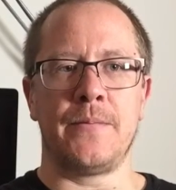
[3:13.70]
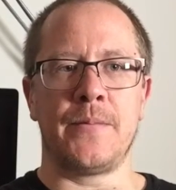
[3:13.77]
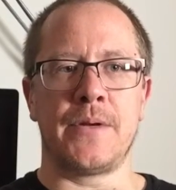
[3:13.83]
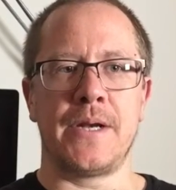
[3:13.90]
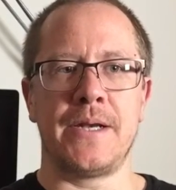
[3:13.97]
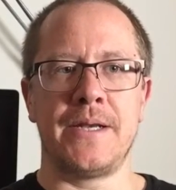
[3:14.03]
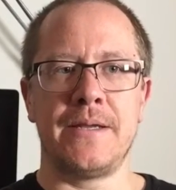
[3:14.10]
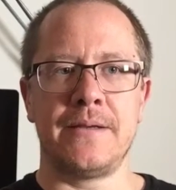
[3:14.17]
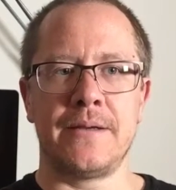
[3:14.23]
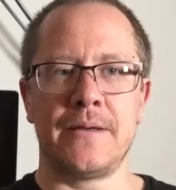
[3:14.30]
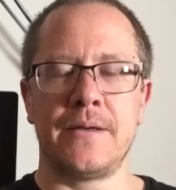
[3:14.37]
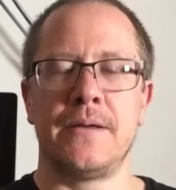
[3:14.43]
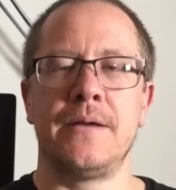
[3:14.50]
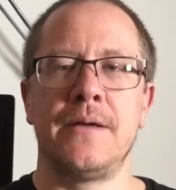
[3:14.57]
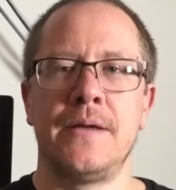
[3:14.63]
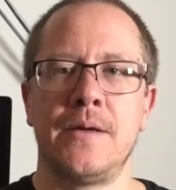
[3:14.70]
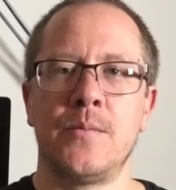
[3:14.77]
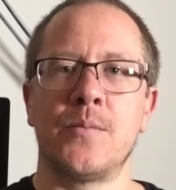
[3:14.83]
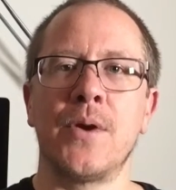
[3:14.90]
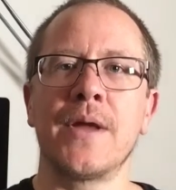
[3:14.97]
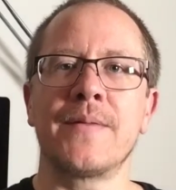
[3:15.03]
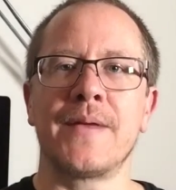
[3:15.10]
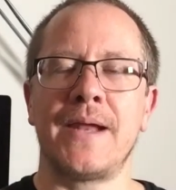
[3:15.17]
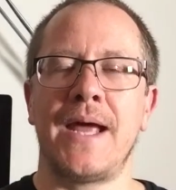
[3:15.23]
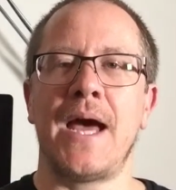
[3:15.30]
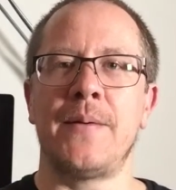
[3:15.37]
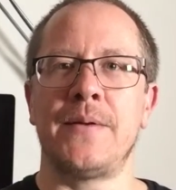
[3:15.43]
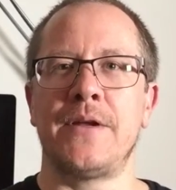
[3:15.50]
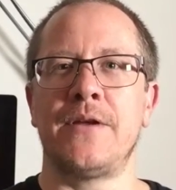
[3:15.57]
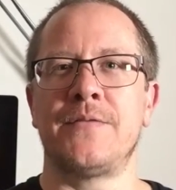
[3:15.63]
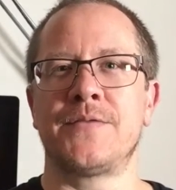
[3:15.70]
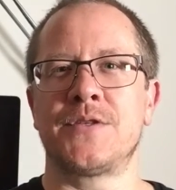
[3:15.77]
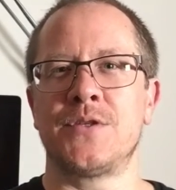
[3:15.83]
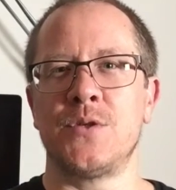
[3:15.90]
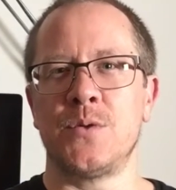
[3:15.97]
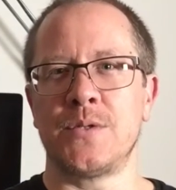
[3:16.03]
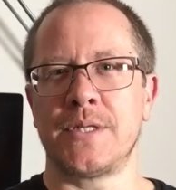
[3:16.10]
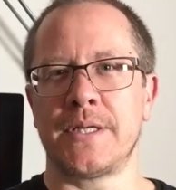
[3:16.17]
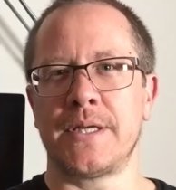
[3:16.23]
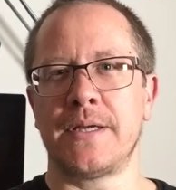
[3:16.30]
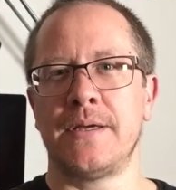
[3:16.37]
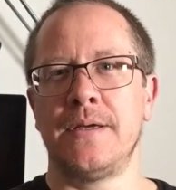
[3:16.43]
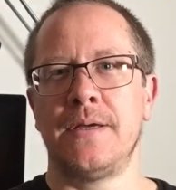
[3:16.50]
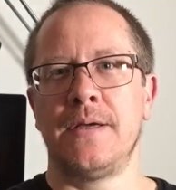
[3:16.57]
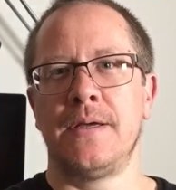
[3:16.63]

But I need to break that habit of snoozing